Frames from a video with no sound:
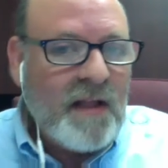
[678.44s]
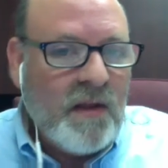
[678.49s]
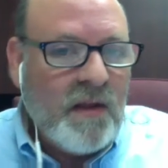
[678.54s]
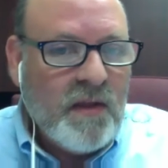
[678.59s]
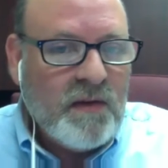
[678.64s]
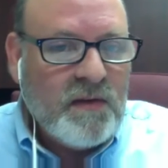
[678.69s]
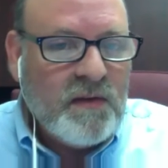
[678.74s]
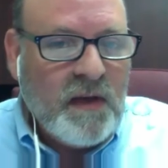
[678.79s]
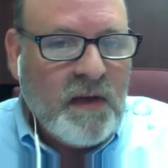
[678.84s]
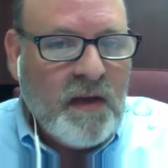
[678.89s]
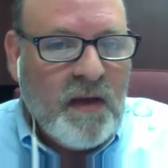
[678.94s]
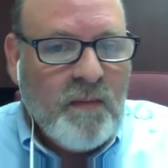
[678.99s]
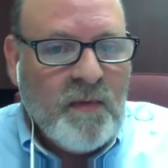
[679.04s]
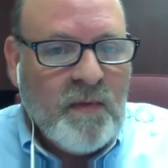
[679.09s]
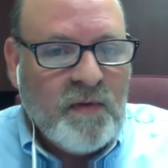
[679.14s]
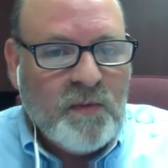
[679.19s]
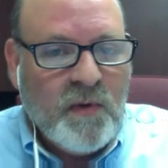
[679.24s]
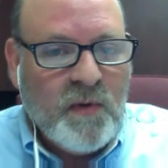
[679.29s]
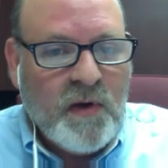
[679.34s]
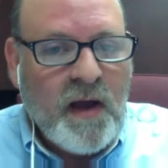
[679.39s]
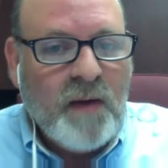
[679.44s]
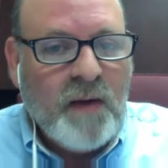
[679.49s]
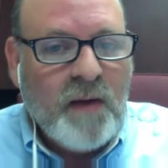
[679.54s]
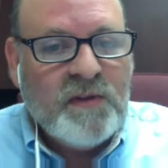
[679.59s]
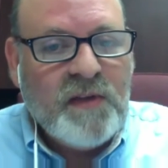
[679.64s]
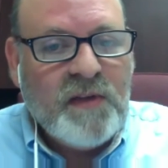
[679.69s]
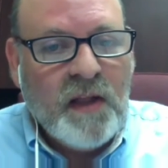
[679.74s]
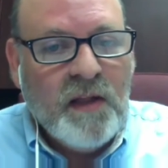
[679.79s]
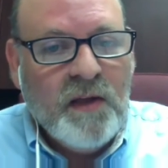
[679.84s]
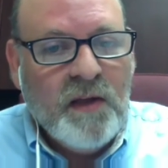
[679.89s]
the same as what I was
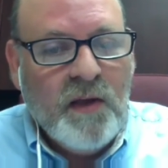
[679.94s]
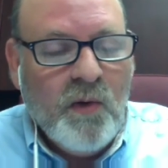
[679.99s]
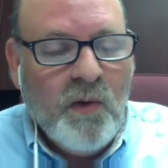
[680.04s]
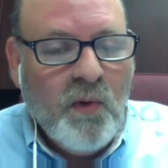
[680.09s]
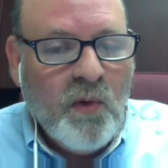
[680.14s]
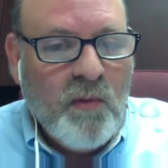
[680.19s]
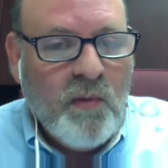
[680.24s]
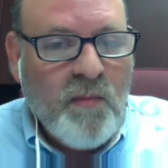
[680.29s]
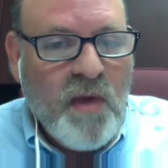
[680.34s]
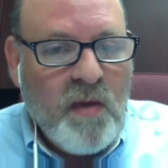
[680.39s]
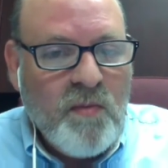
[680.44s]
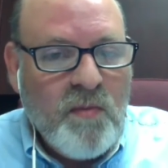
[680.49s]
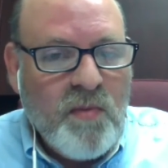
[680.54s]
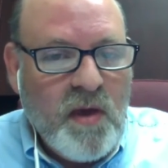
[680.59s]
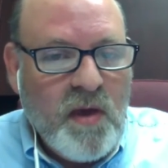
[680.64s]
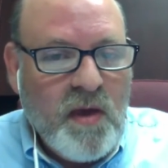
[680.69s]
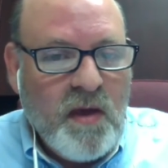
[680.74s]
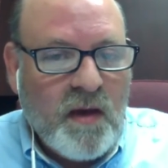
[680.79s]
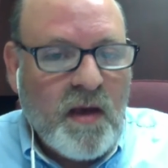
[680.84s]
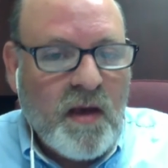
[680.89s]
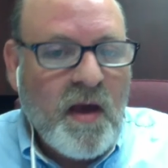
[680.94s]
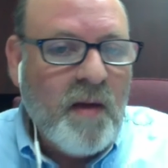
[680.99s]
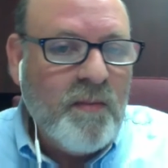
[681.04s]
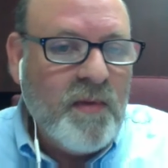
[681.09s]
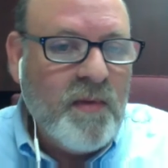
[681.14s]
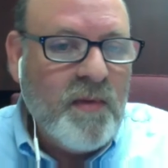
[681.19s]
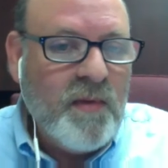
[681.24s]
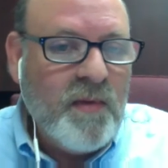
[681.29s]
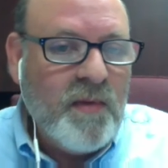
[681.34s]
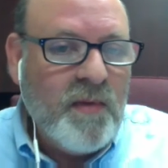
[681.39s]
telling you, or may be a
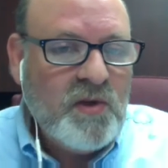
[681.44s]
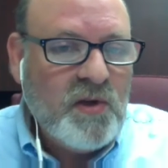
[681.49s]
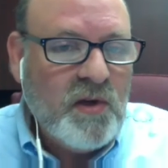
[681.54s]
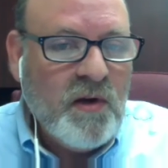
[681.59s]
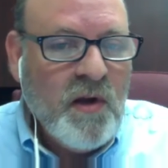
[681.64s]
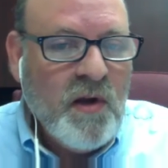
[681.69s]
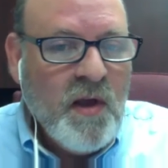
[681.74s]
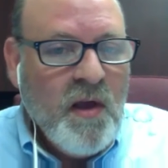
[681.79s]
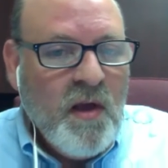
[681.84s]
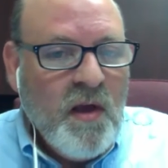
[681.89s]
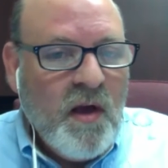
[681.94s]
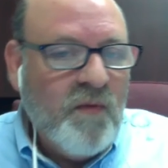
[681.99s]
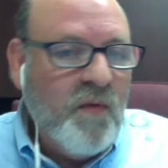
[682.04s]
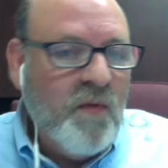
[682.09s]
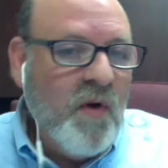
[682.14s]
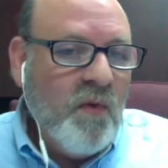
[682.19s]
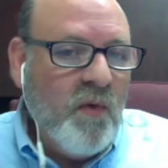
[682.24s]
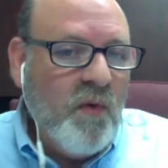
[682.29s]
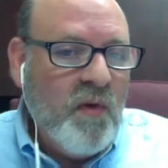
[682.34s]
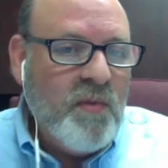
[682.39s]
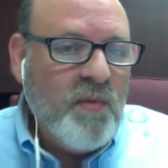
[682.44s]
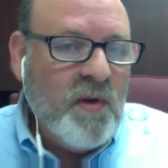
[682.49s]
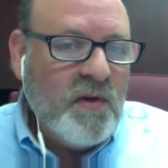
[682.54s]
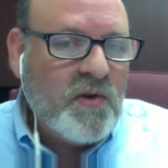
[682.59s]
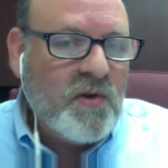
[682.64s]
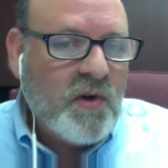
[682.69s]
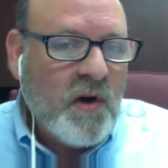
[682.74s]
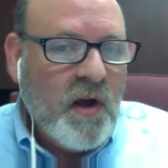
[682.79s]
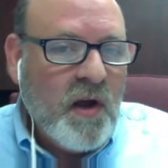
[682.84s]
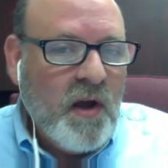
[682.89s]
combination of what we've been
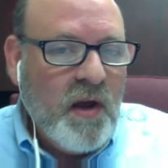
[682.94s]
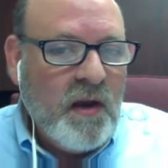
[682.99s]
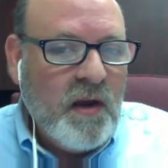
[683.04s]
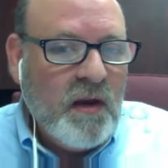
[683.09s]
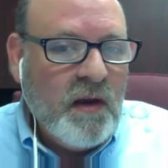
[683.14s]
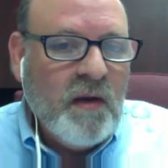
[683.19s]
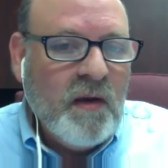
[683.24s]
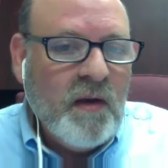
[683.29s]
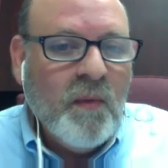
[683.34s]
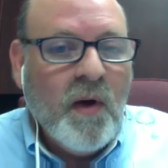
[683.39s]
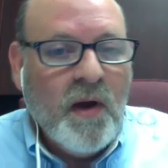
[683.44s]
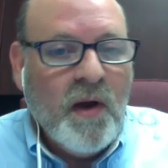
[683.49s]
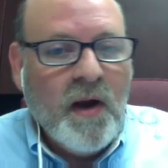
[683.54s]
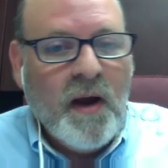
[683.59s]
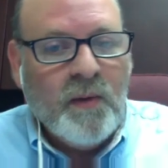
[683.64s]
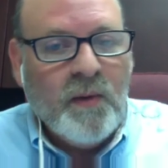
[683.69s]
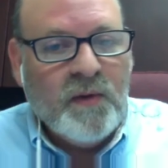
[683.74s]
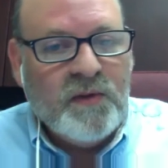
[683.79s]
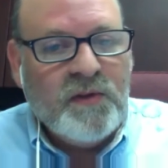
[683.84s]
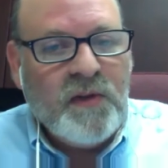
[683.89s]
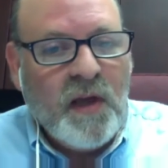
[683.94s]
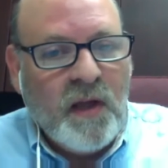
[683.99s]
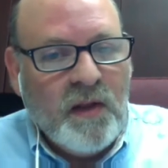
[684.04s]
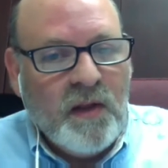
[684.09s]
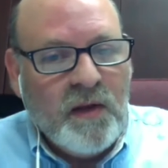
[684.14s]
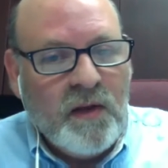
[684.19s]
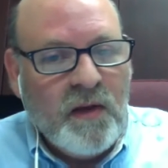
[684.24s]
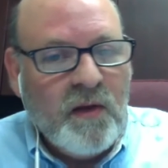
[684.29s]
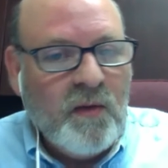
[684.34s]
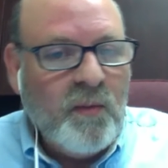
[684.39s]
trying and what I was
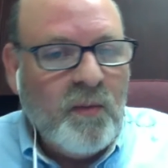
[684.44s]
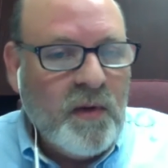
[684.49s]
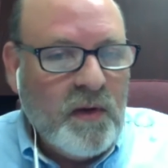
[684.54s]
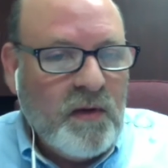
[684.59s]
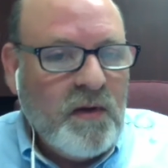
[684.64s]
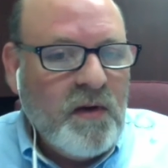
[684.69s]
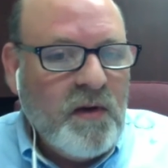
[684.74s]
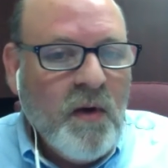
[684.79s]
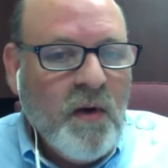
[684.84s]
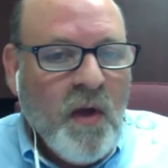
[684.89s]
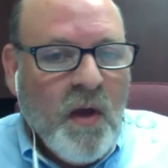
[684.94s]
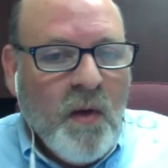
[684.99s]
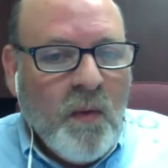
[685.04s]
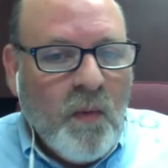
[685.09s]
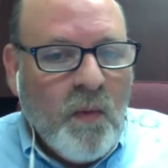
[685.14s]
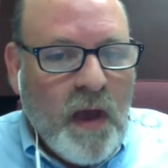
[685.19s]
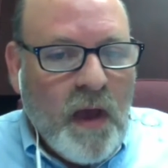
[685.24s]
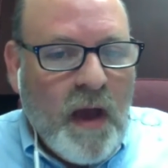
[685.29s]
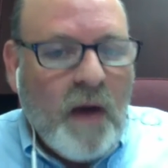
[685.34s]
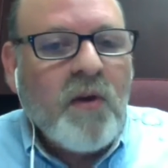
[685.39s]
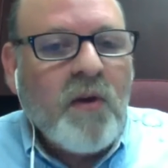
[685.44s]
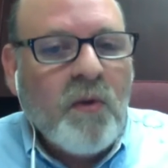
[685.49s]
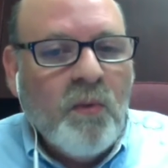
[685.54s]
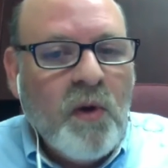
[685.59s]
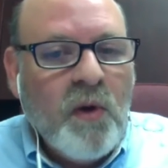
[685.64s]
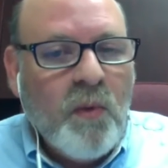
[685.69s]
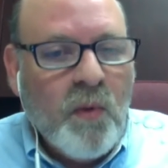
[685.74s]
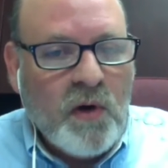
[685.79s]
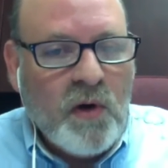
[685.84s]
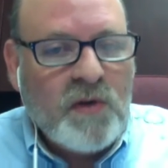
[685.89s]
telling you. But, how can
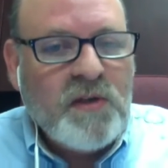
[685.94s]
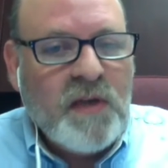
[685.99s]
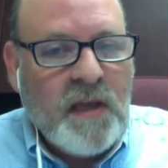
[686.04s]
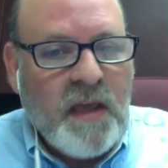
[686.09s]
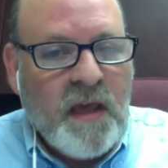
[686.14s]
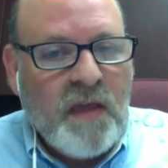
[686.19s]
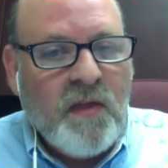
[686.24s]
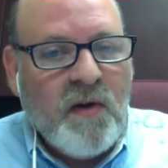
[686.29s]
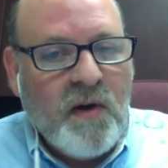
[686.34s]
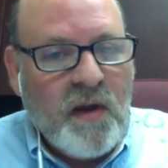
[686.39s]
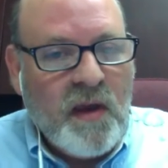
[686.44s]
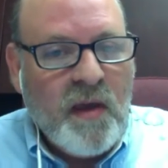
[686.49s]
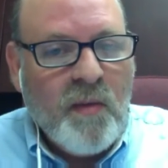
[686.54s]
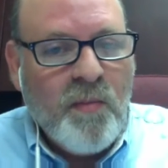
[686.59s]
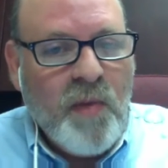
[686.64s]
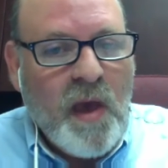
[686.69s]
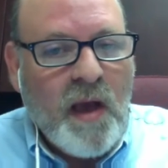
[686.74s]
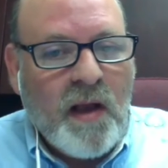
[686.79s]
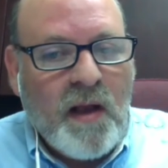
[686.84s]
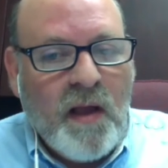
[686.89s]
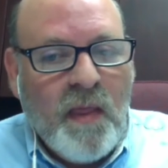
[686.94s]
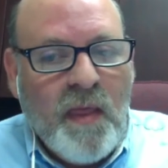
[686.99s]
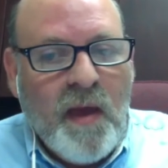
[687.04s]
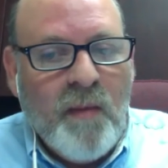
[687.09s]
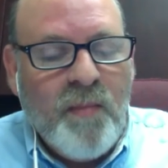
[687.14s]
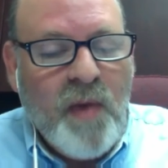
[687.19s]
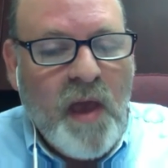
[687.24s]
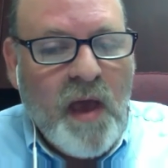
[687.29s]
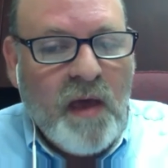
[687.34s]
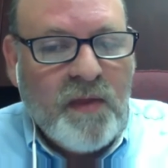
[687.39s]
we work together to get back on
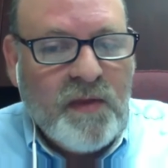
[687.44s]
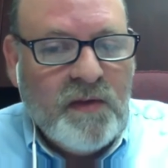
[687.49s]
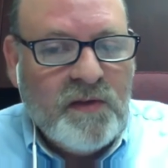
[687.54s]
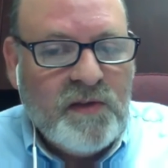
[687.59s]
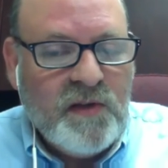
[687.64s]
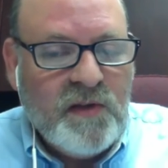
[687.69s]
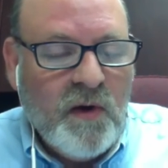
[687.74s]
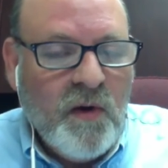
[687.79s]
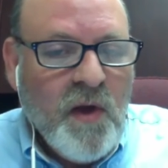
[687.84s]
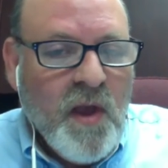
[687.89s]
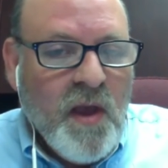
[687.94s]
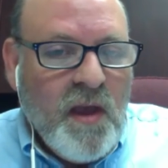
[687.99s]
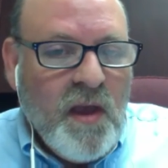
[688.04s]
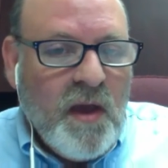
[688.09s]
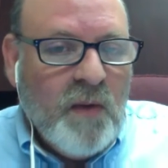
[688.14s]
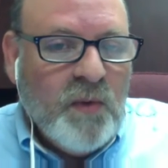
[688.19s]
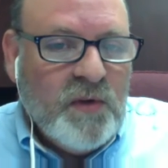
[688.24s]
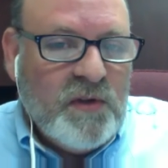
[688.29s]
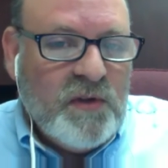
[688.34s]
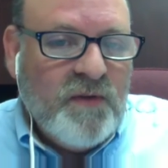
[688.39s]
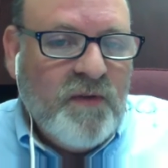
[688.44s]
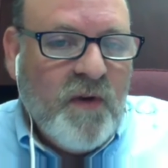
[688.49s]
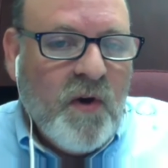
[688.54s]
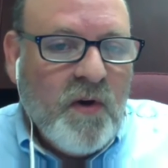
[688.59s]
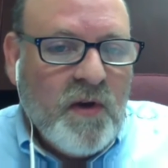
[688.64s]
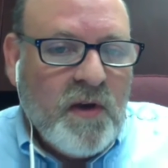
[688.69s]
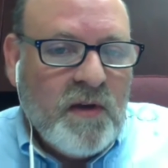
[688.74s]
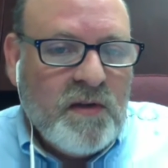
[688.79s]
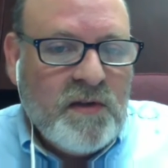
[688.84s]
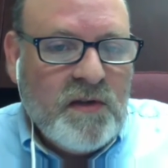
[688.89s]
that path? And so it was a
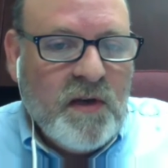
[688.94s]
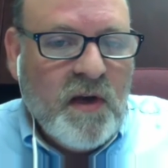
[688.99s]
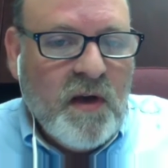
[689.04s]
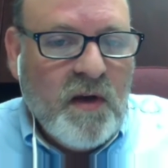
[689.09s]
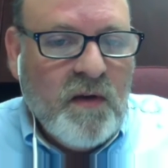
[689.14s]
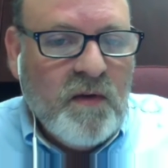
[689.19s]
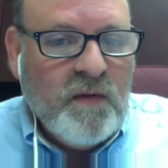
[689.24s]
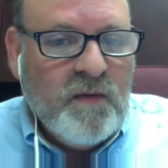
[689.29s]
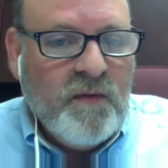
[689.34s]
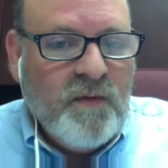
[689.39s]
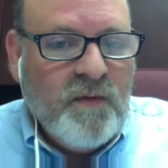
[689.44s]
focus of